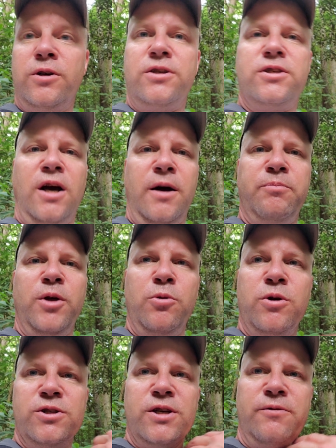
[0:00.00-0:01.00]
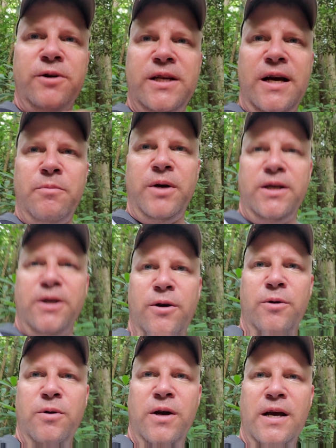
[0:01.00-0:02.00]
to stop though, because every time we
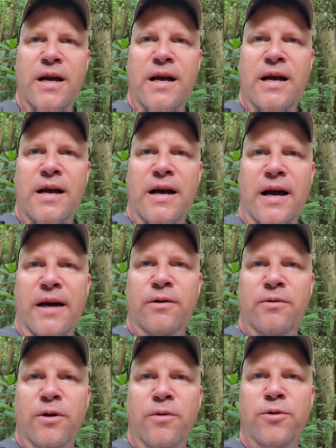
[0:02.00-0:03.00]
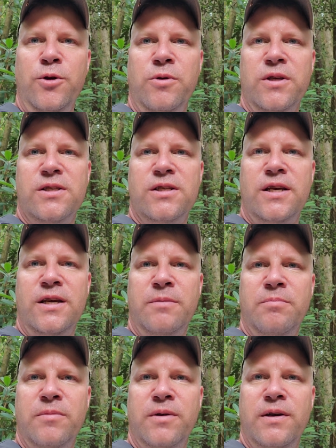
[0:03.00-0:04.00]
do, I don't know if you can see
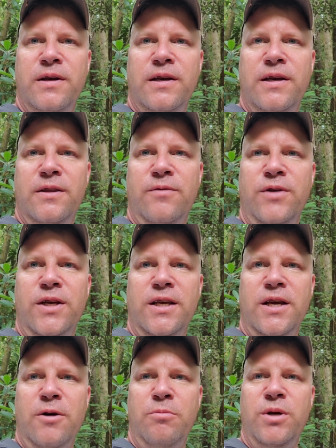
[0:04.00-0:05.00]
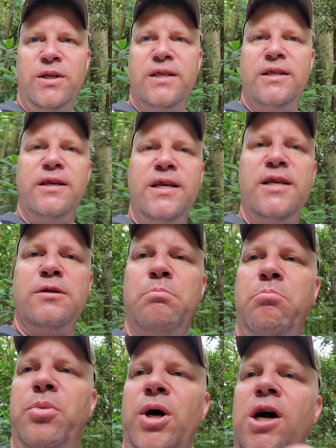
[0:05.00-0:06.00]
them in the video, but these
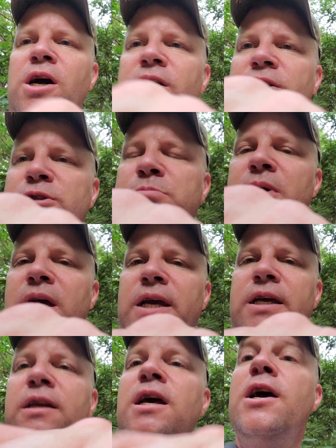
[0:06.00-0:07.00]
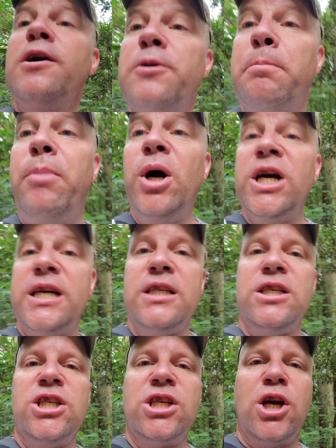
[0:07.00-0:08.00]
bugs, man, they're
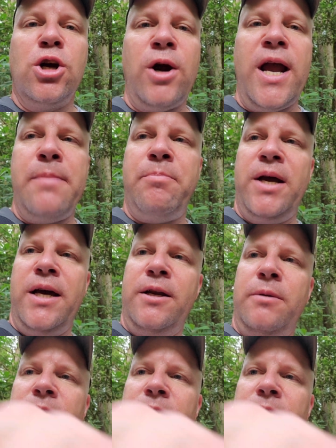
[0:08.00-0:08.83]
bugging the crap out of